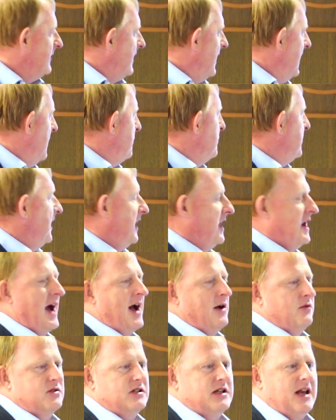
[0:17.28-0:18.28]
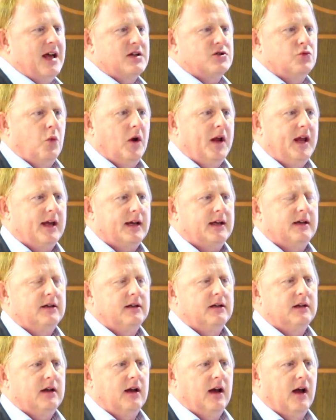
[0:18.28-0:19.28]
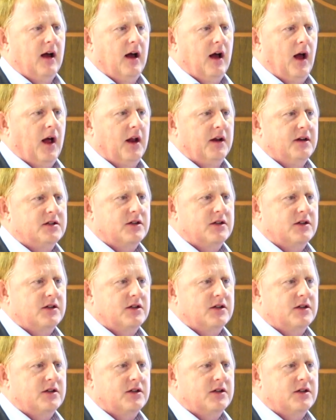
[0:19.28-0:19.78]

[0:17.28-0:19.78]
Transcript: Only announced last week and